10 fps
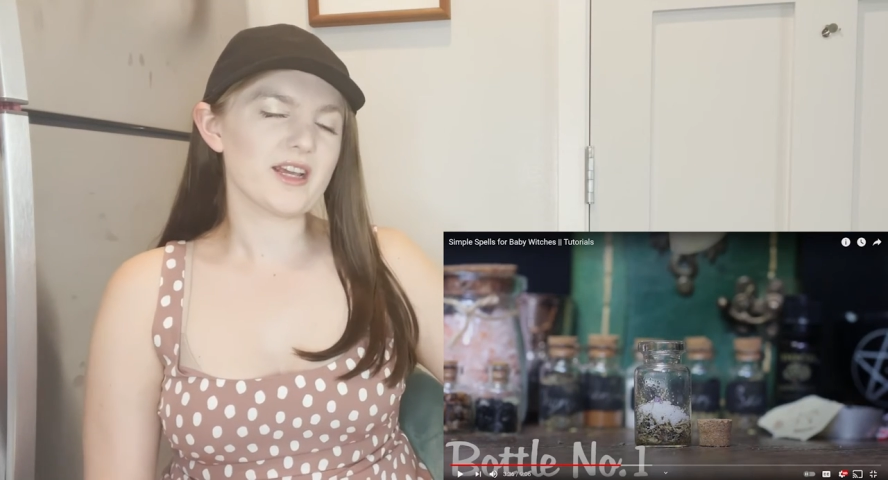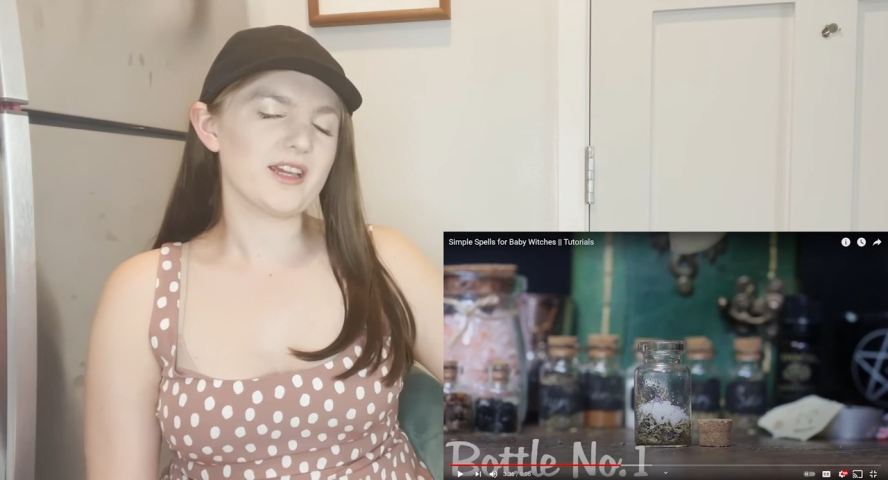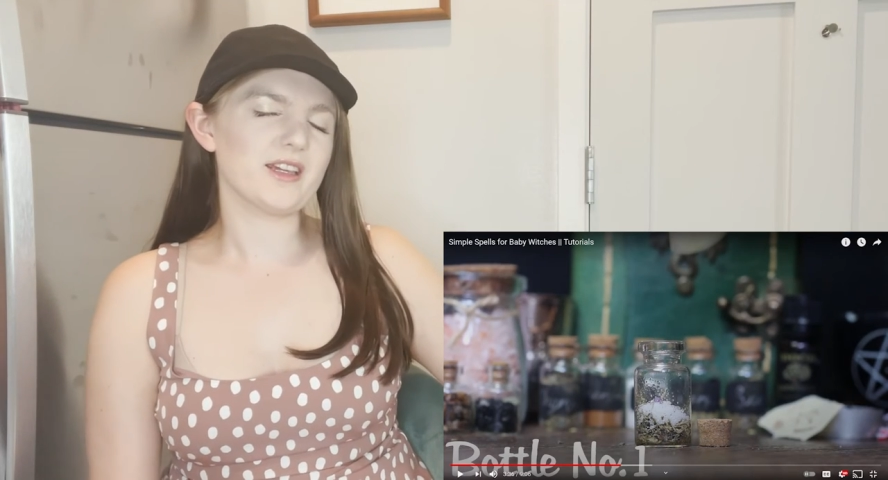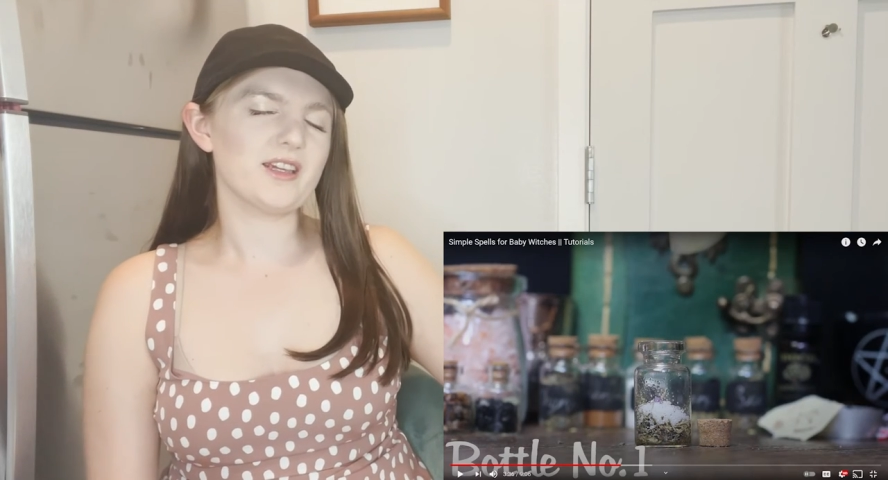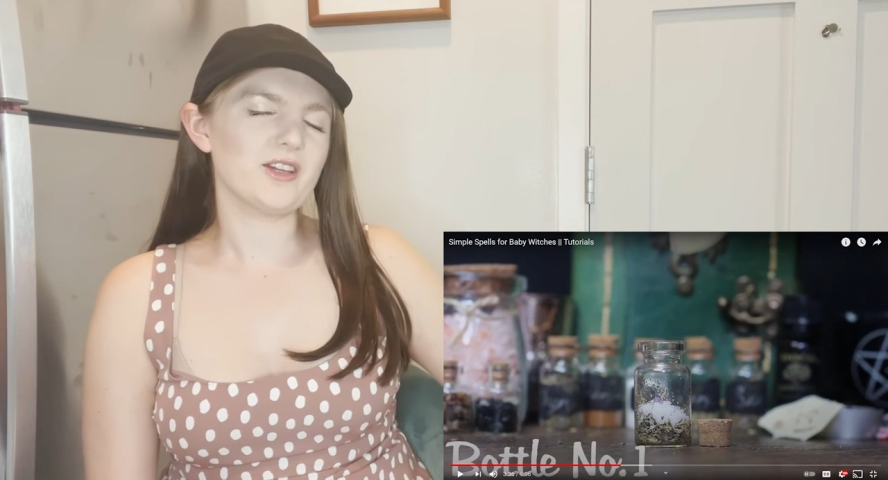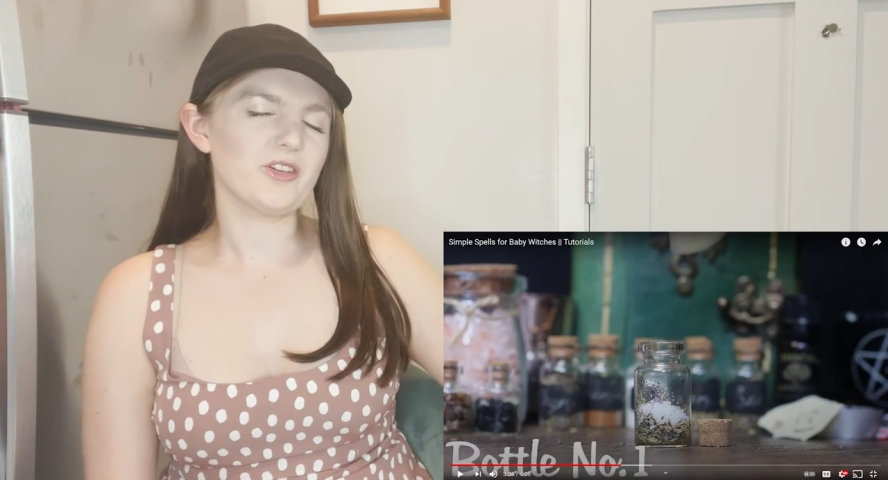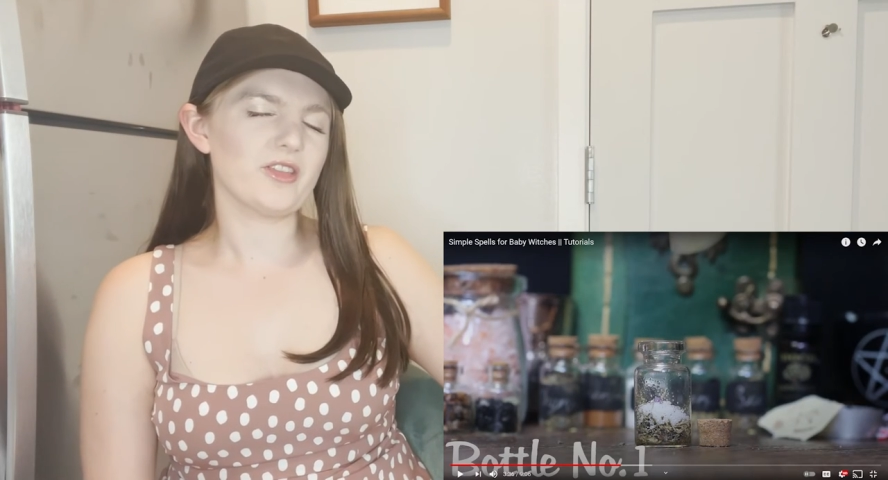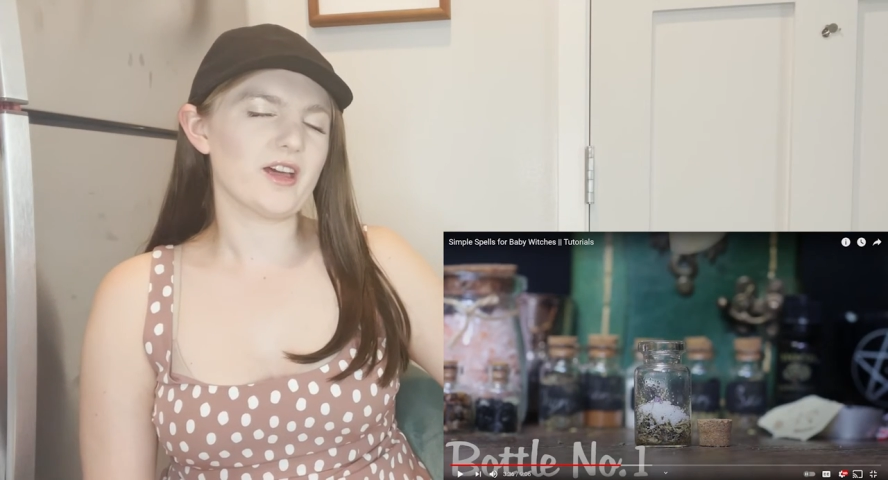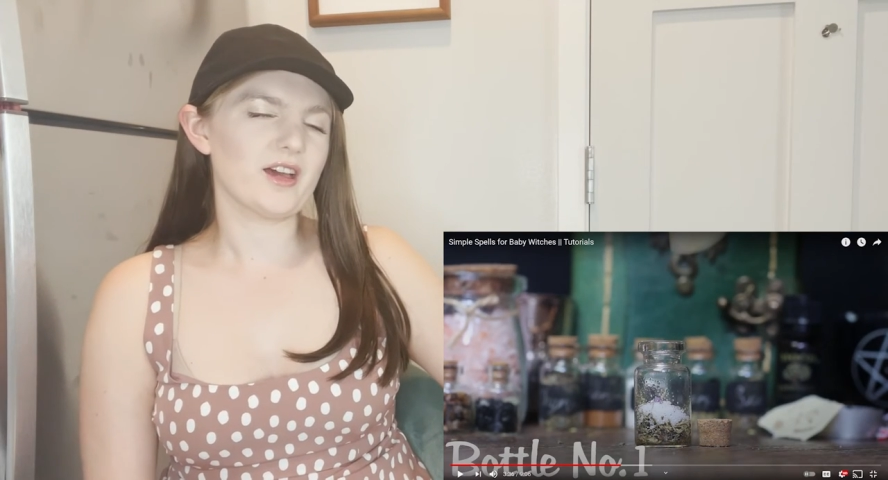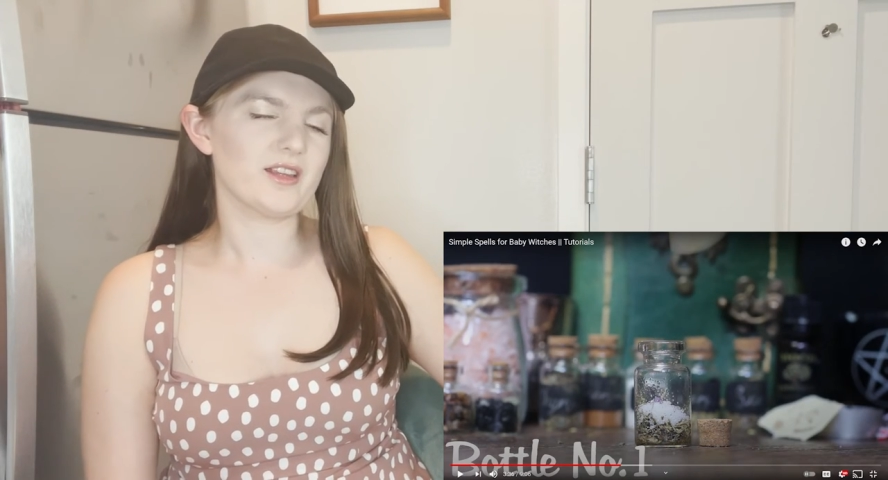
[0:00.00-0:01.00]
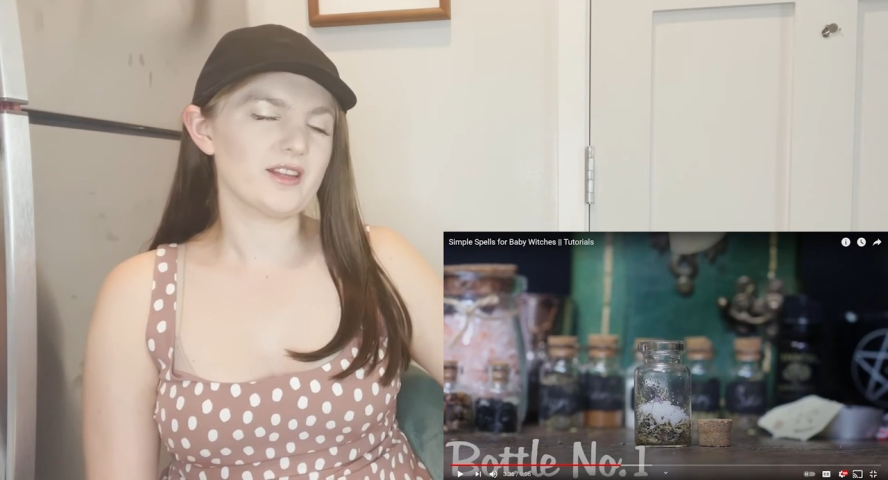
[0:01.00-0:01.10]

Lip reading: I hear that